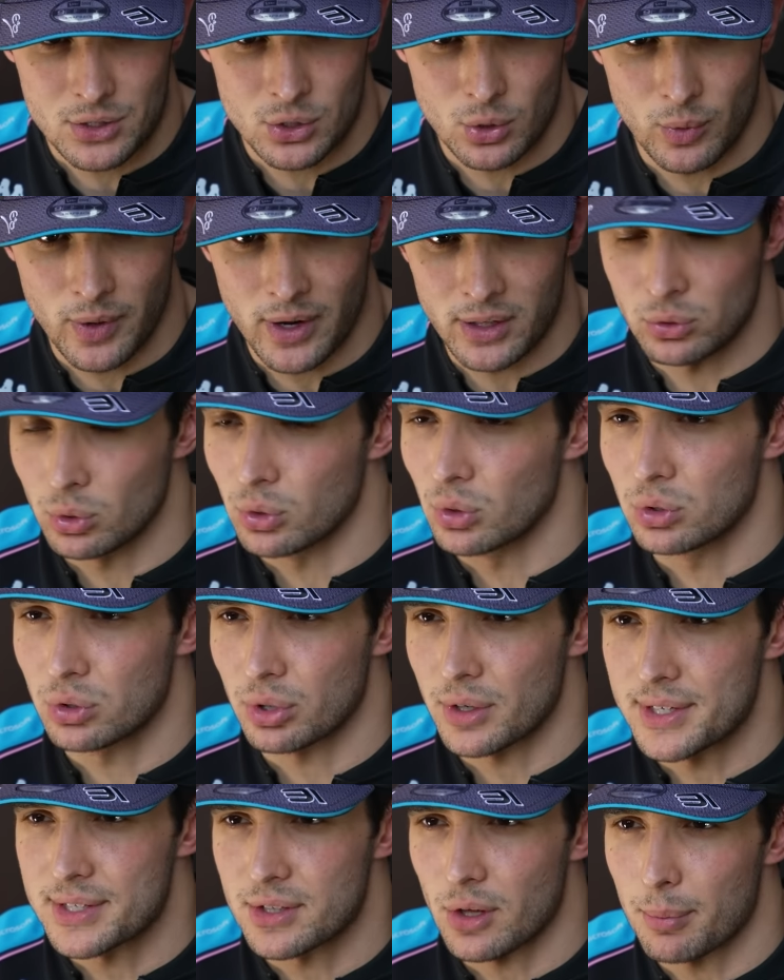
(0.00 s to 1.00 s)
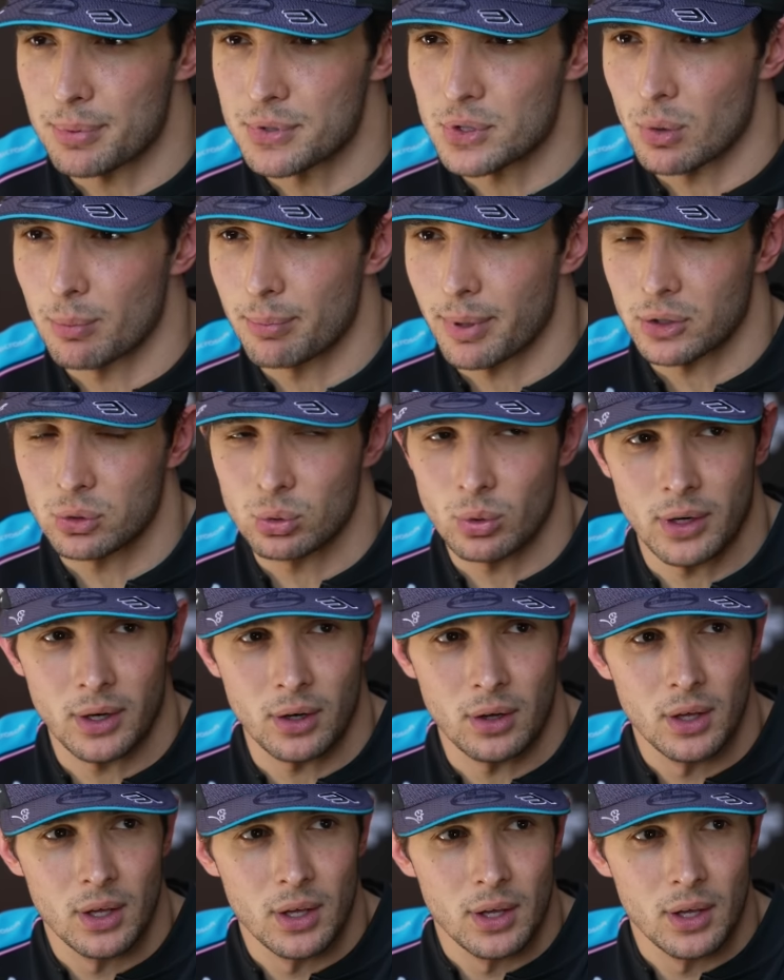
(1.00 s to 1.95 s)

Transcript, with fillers: So we had to three stops compared to uh,